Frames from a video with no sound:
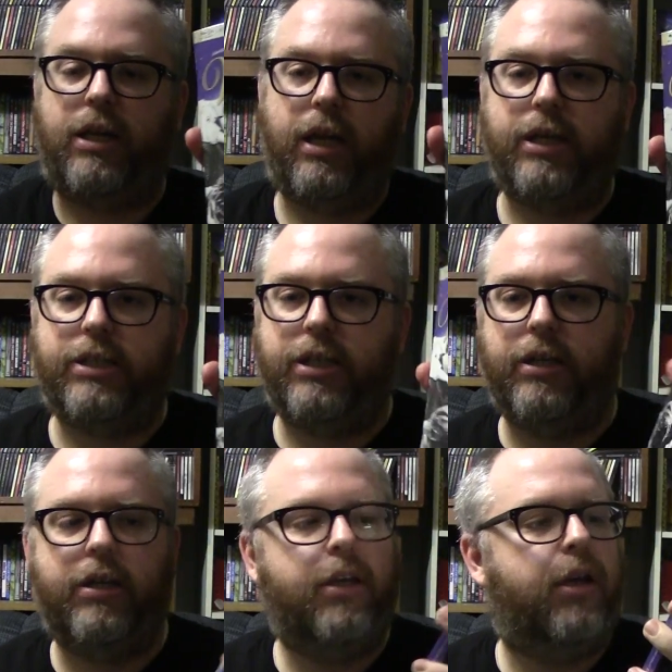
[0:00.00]

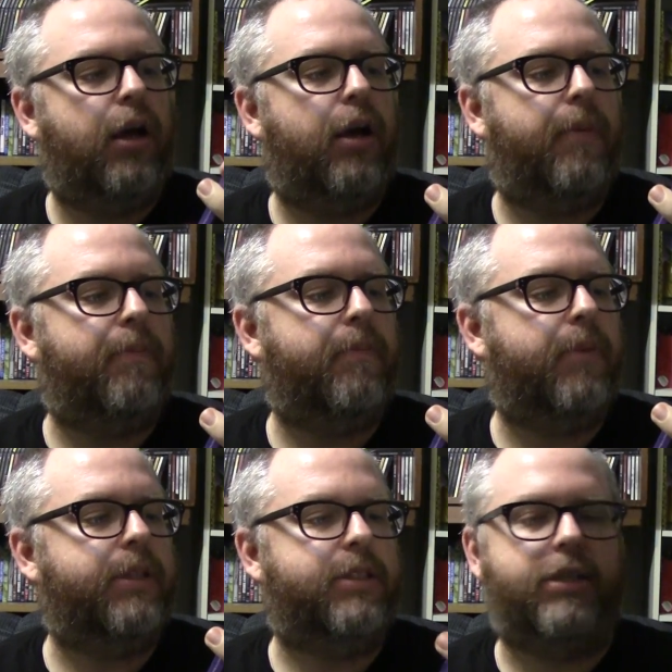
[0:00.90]
collection. Um,
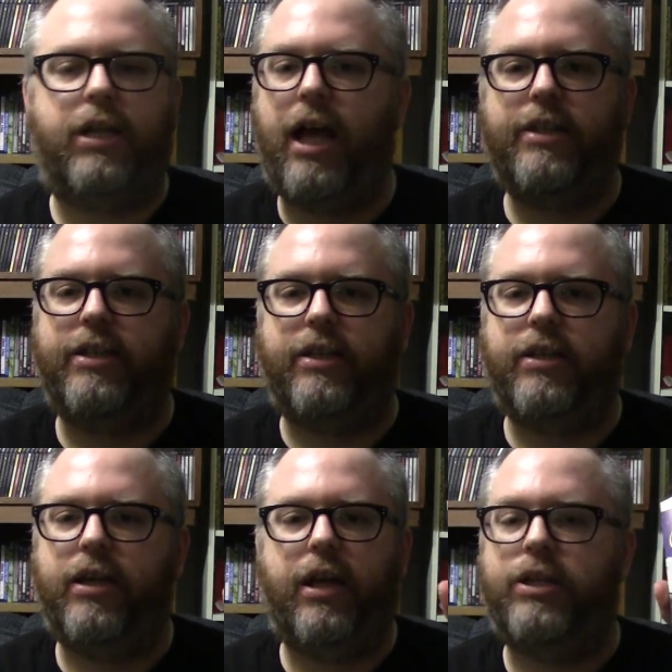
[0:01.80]
it's just a classic.
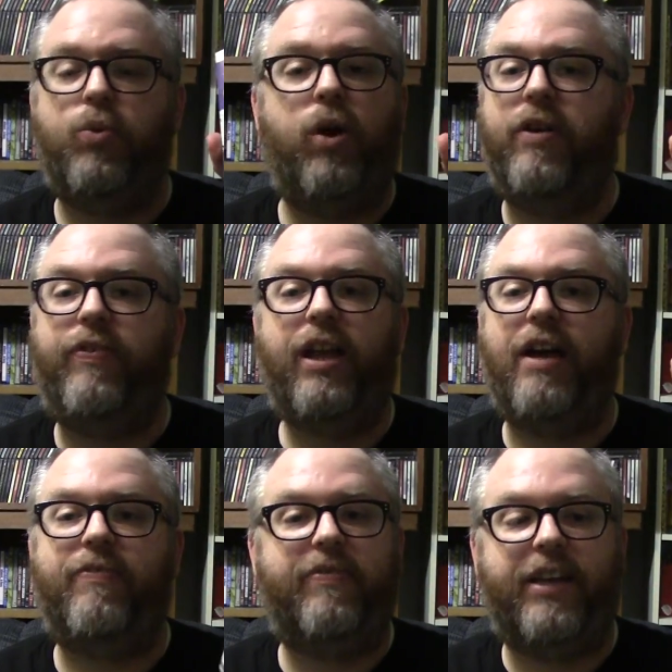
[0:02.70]
It's a wonderful
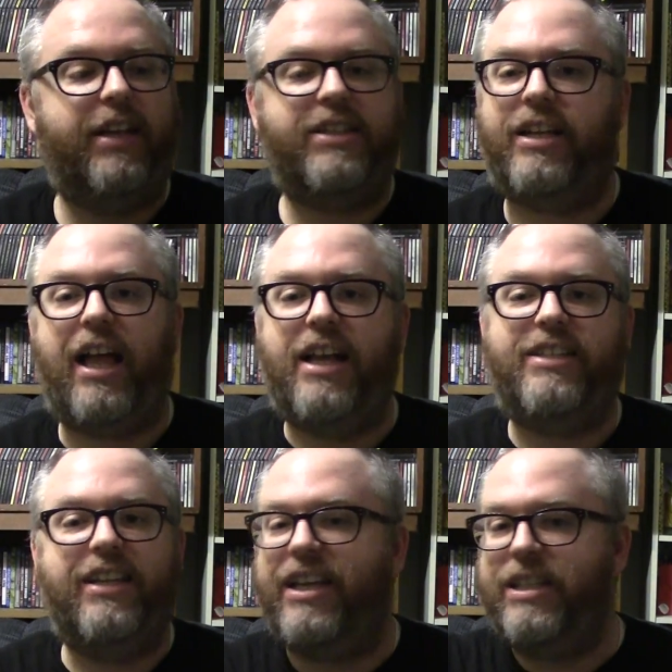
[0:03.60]
life. It's a
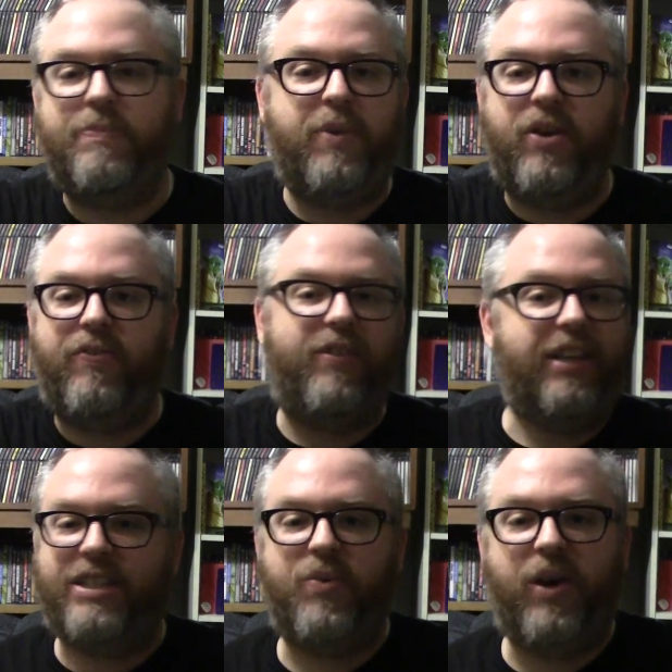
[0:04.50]
classic. It's beautiful.
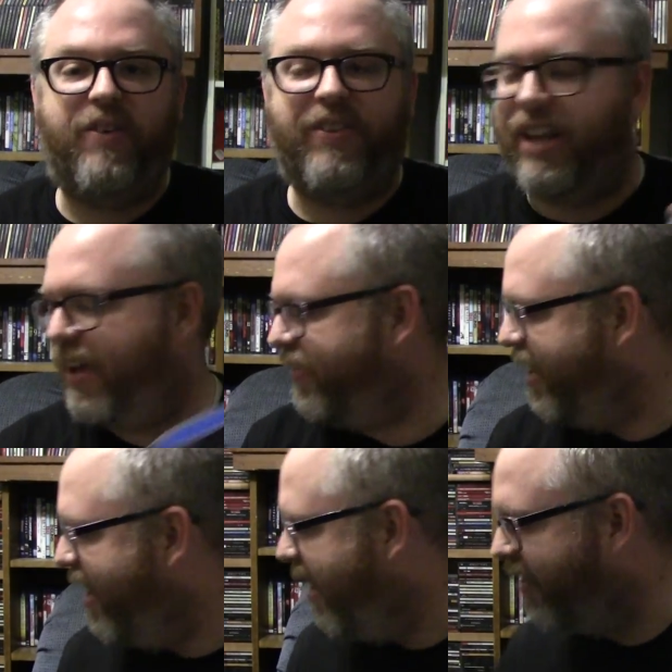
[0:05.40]
It's a wonderful life.
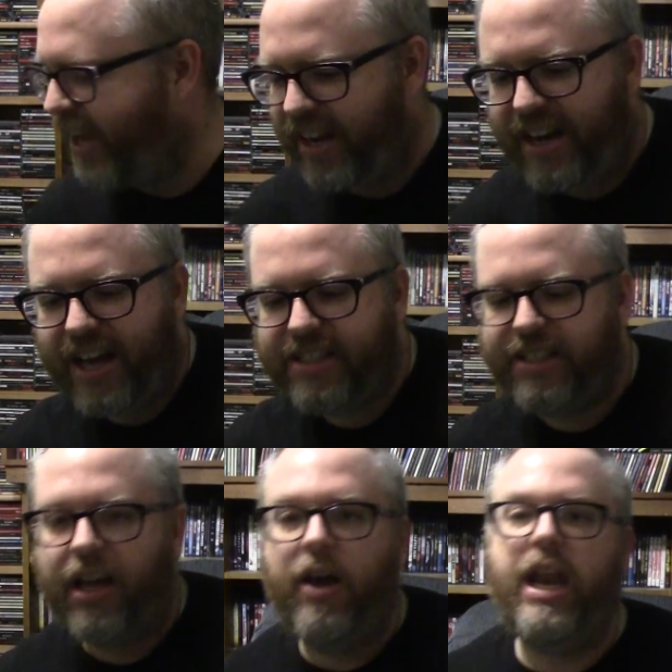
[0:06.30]
Okay,
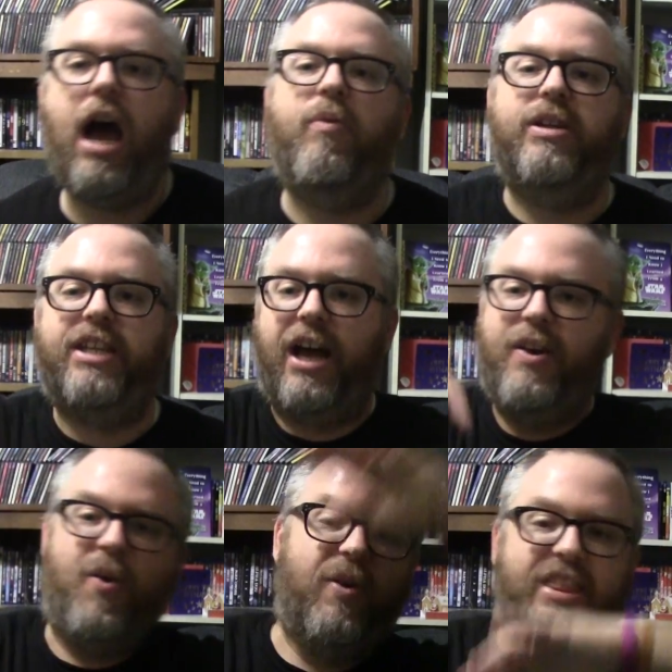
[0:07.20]
next. Now we're
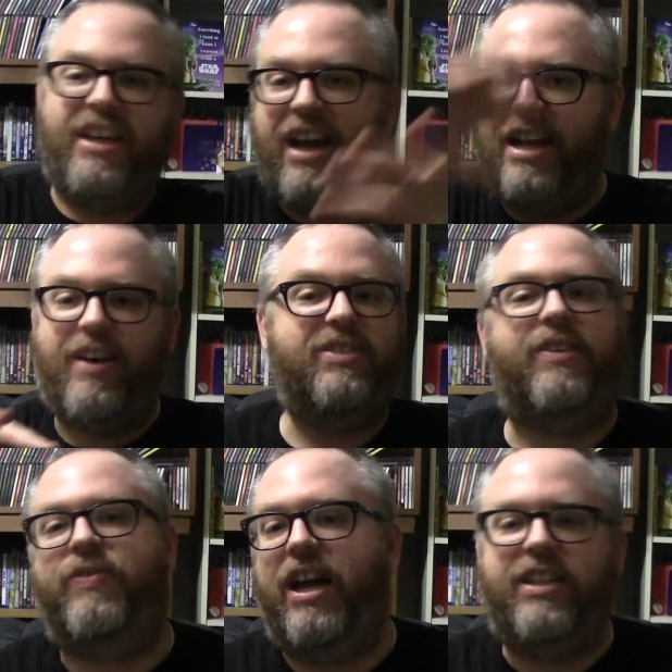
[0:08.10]
done with the night. That was
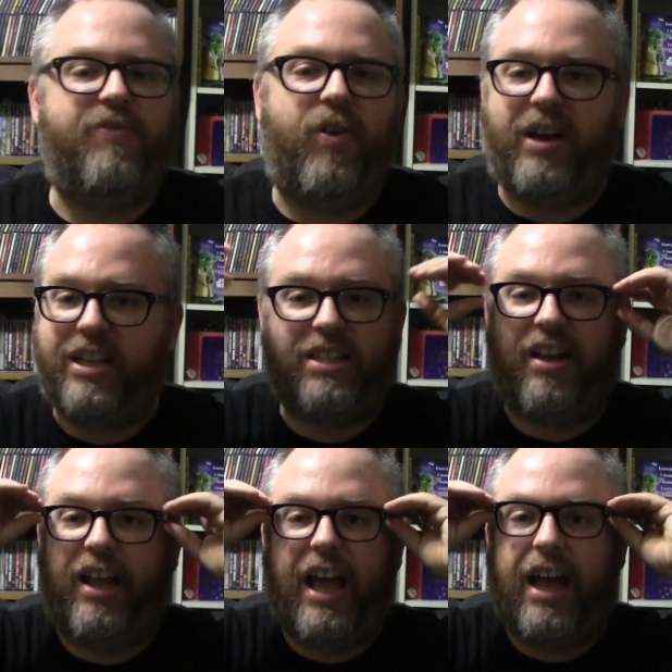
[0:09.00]
of nineteen forty. That's
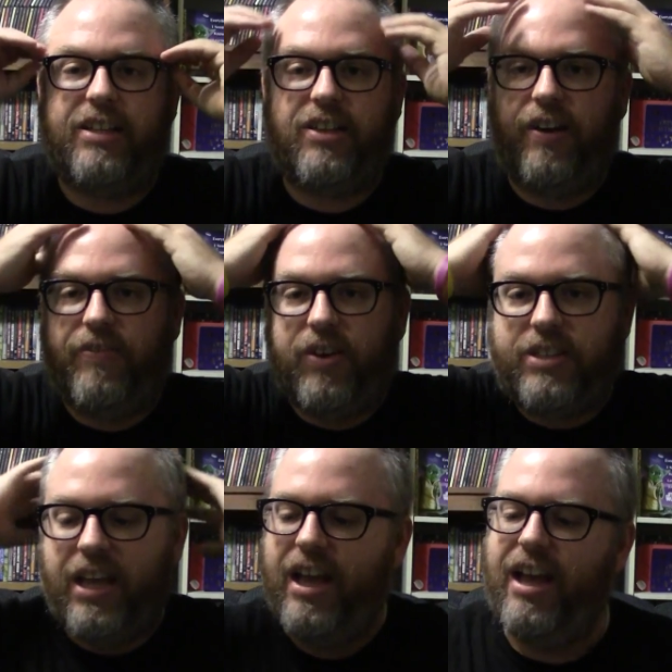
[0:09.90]
all I had. Sorry,
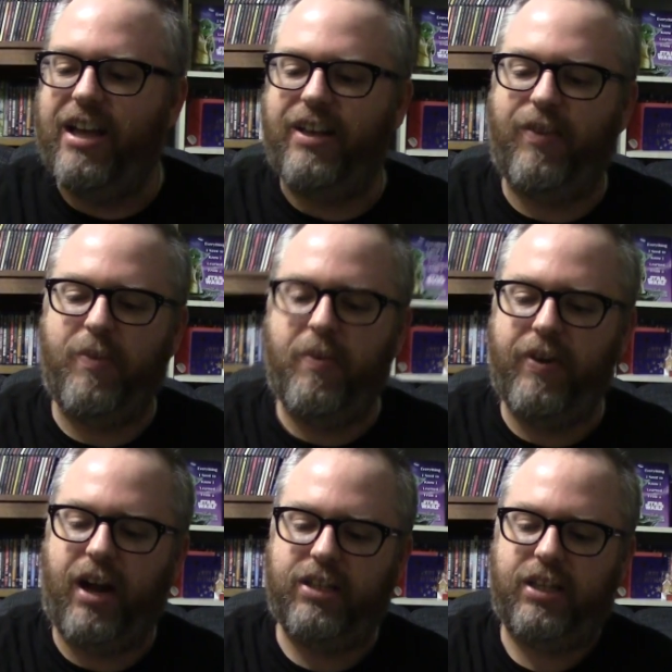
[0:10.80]
folks. Uh, we're
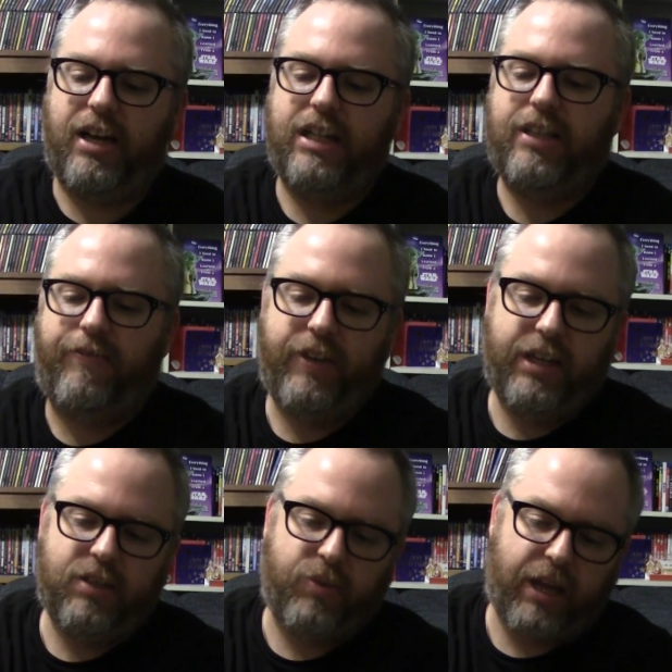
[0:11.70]
moving on to the nineteen
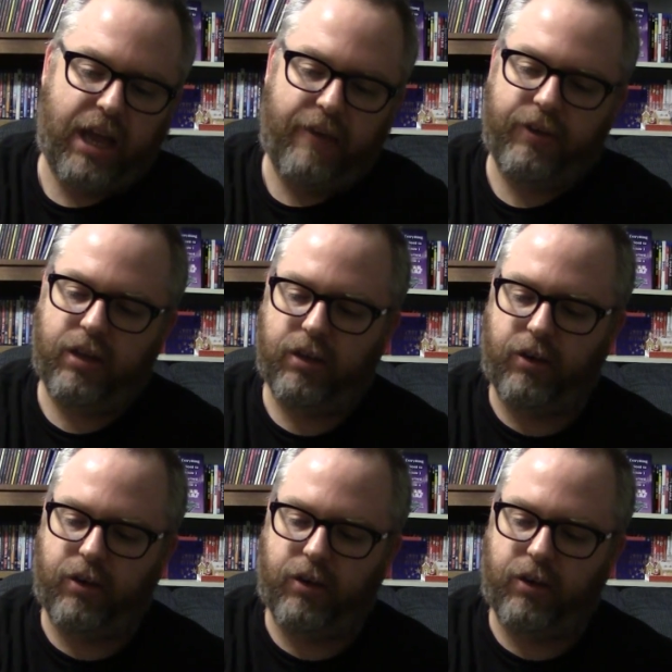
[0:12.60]
fifties. Where I have a